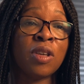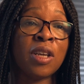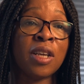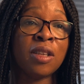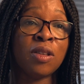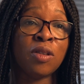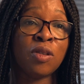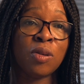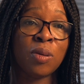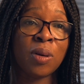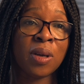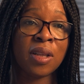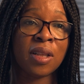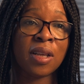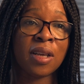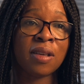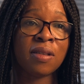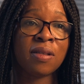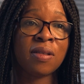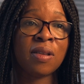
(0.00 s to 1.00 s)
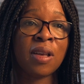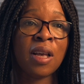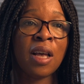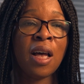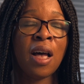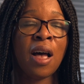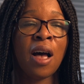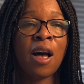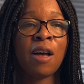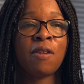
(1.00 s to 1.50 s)
in doing this,
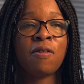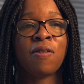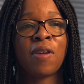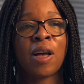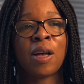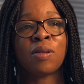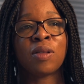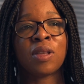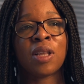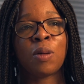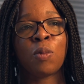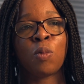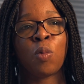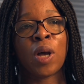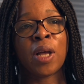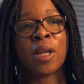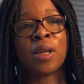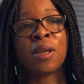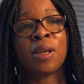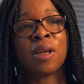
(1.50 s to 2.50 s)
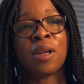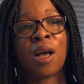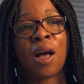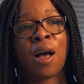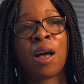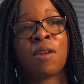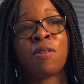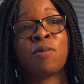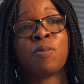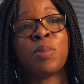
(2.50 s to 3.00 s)
I found that when
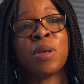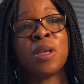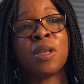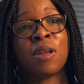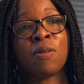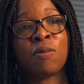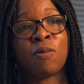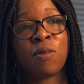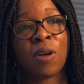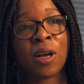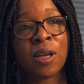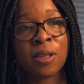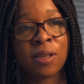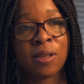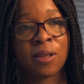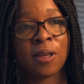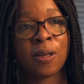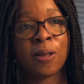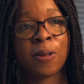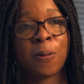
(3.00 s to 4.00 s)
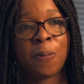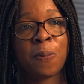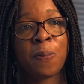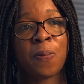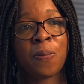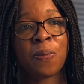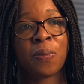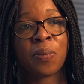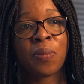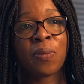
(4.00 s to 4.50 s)
I've been invited
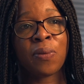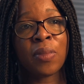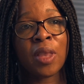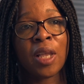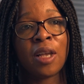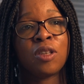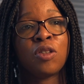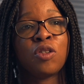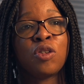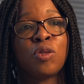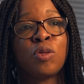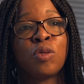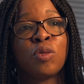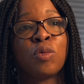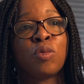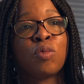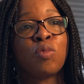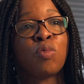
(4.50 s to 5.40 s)
to